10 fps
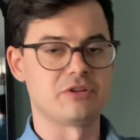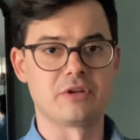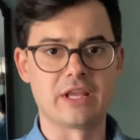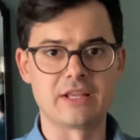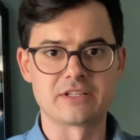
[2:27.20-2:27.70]
so you
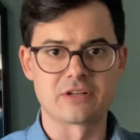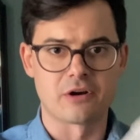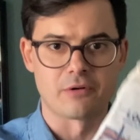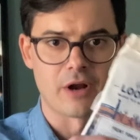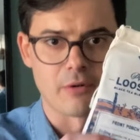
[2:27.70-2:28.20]
can get
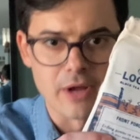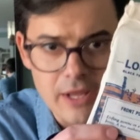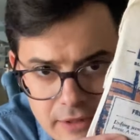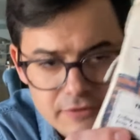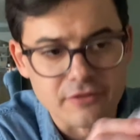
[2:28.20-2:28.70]
started right away.
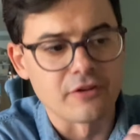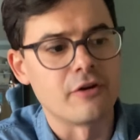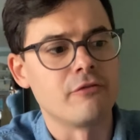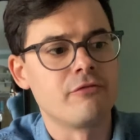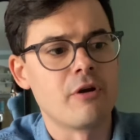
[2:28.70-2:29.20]
This is
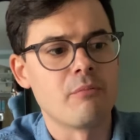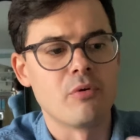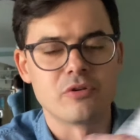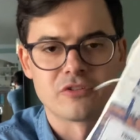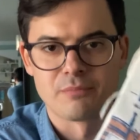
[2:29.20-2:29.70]
their front
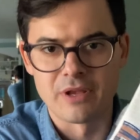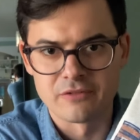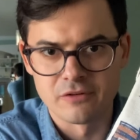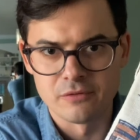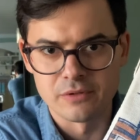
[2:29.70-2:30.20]
porch special.